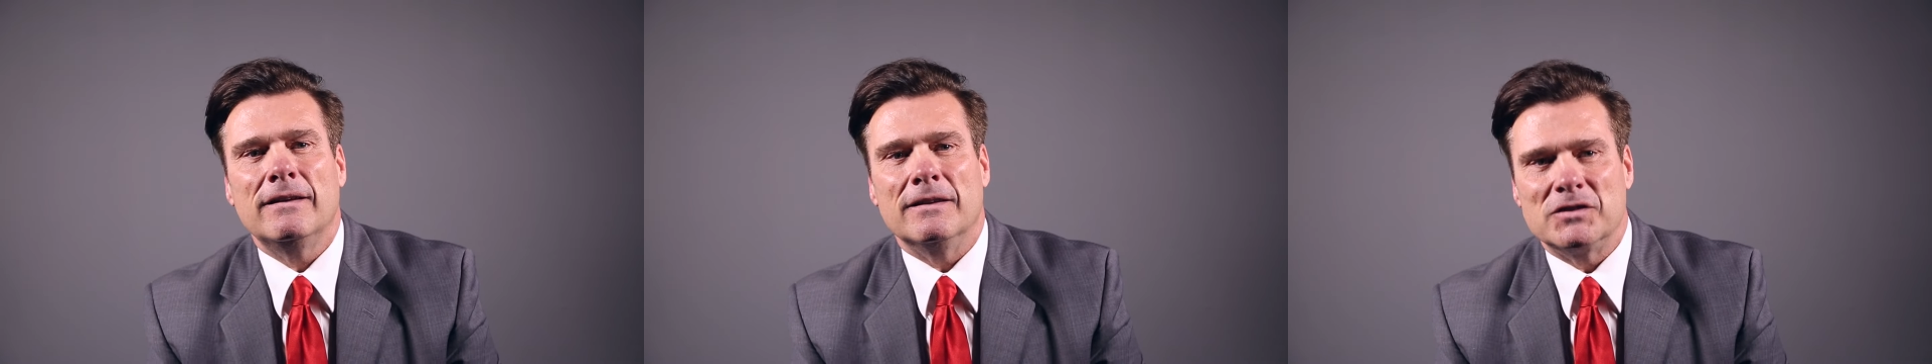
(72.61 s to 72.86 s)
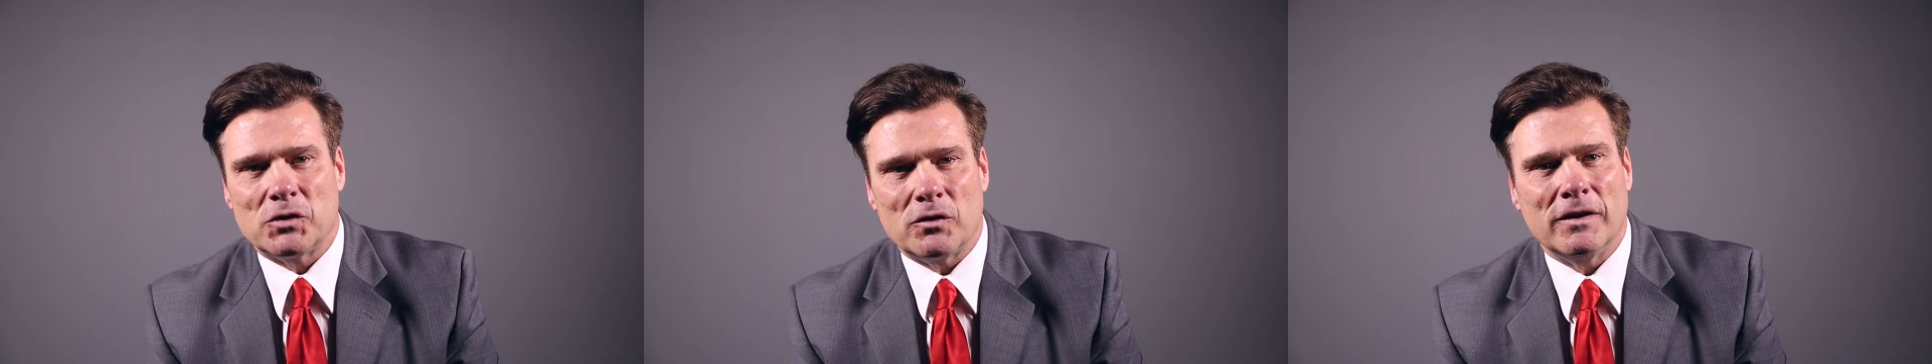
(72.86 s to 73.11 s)

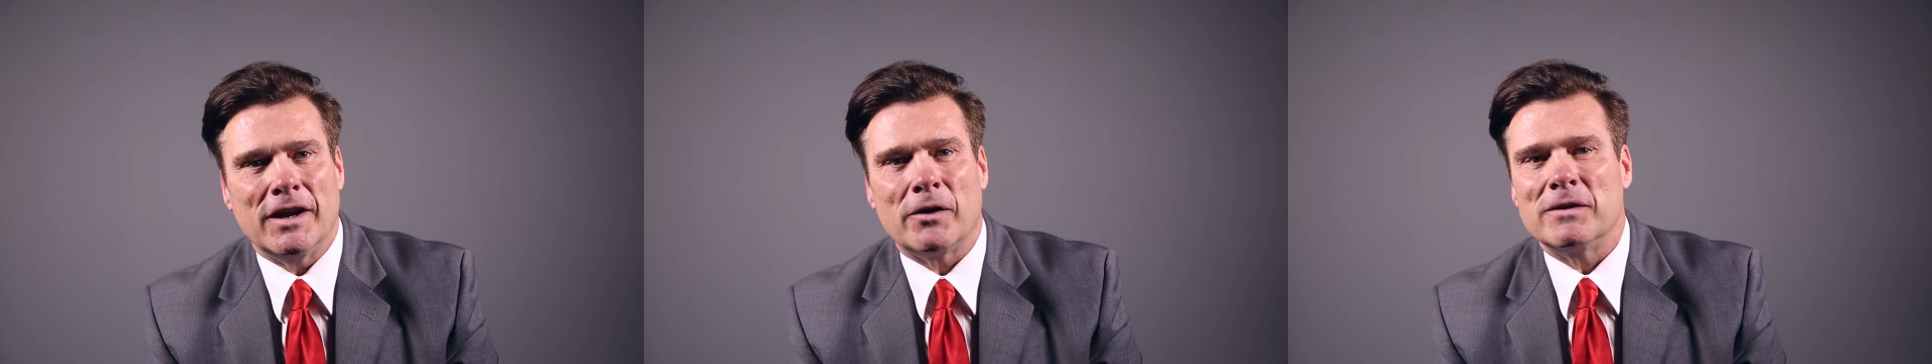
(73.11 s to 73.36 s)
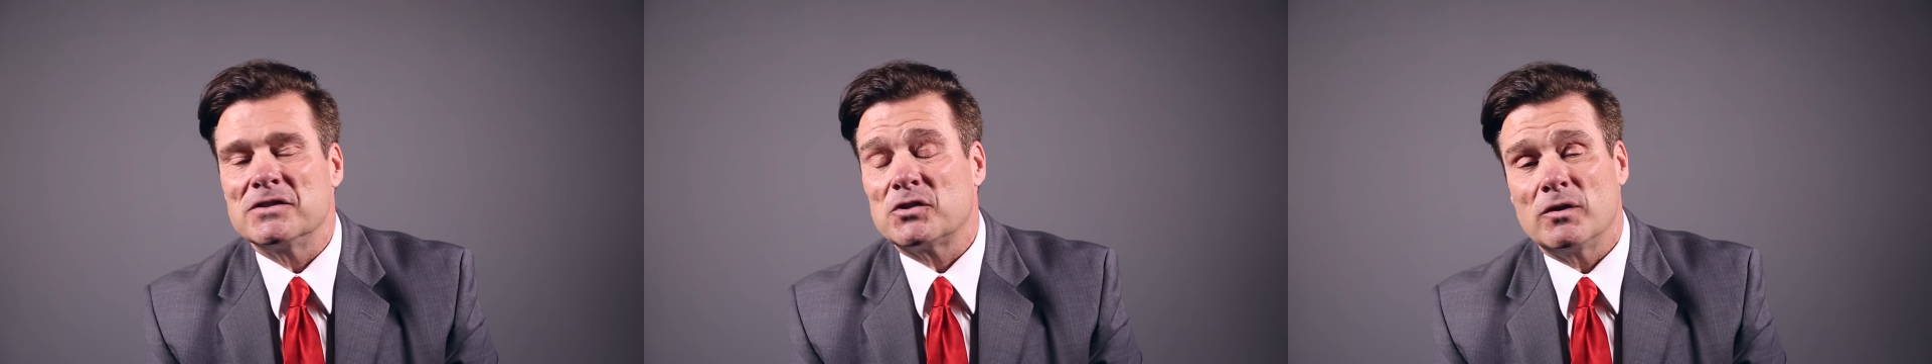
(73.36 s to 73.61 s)
in certain
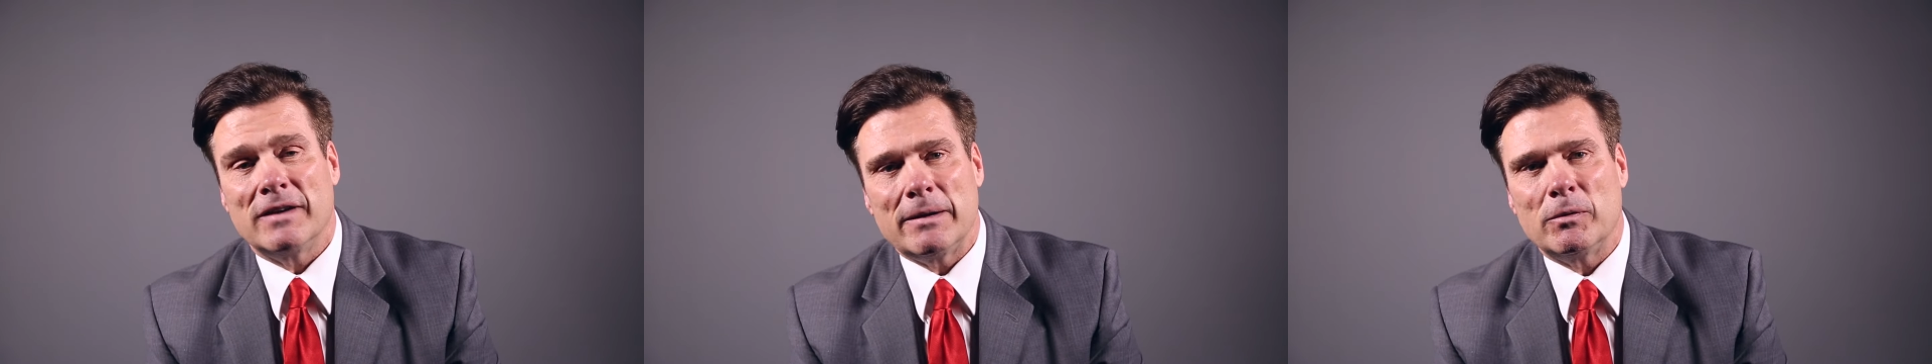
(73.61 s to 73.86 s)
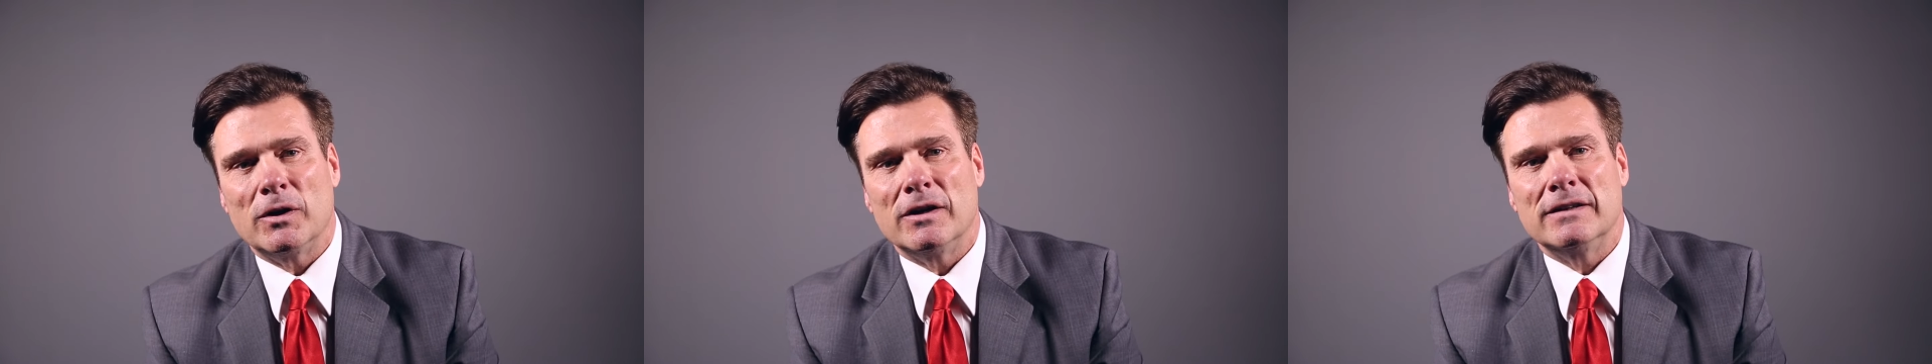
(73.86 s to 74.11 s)
areas, certain
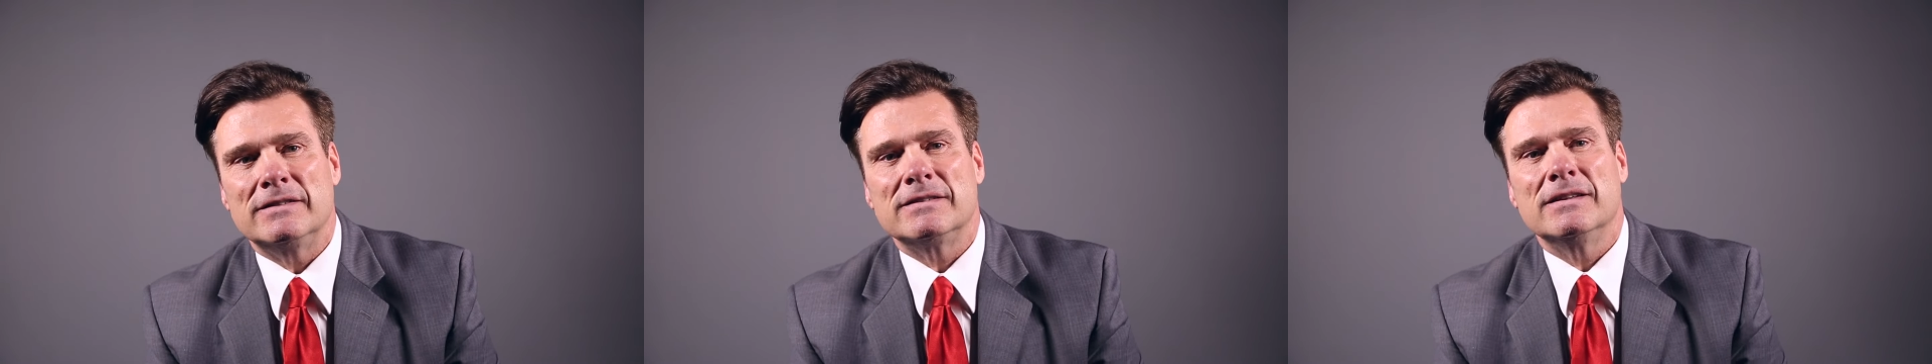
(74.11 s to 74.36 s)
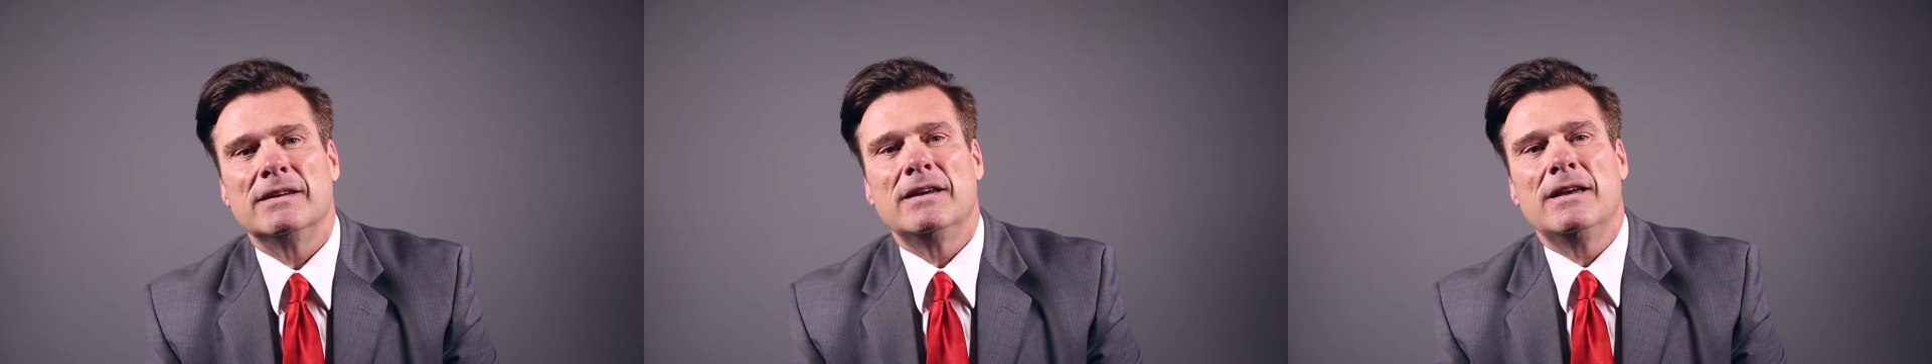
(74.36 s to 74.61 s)
neighborhoods,